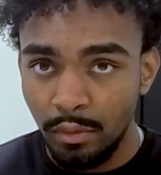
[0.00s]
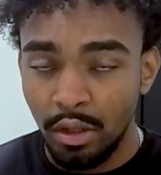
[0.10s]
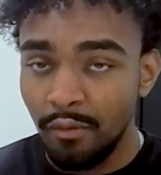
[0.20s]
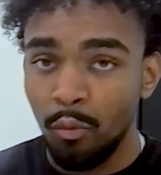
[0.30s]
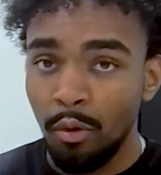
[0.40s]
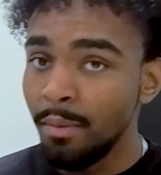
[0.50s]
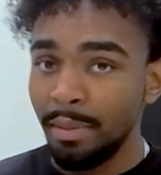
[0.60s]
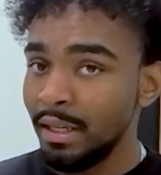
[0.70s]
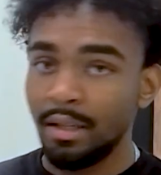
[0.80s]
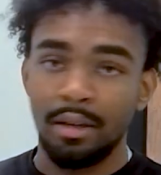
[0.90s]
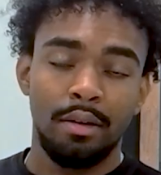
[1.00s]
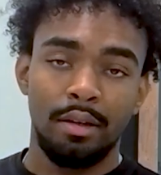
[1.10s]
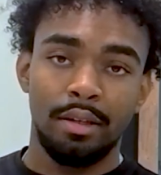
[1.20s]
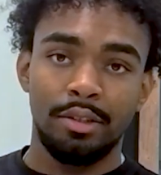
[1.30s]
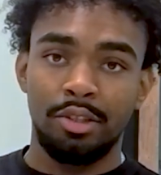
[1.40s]
You have one big
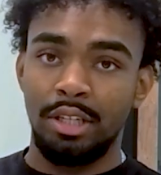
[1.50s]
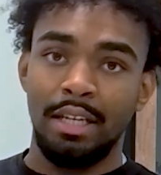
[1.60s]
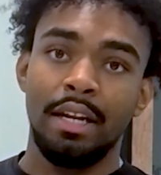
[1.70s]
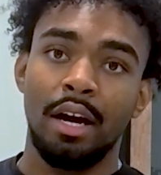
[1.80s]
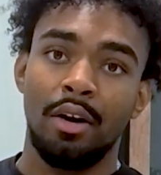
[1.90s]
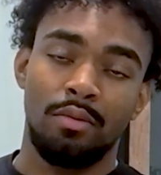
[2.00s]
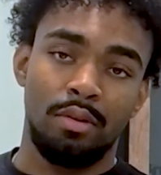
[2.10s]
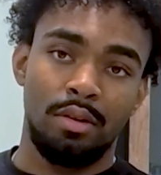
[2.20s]
sheet now.